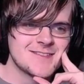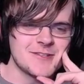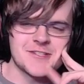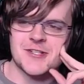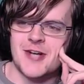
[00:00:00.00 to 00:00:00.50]

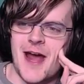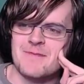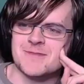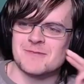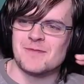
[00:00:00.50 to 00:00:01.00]
Where
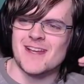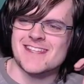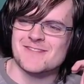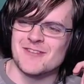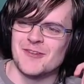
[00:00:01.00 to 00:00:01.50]
traps
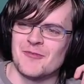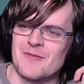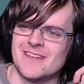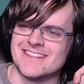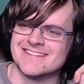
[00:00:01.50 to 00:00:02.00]
replaced real
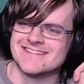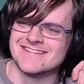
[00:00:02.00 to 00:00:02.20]
women.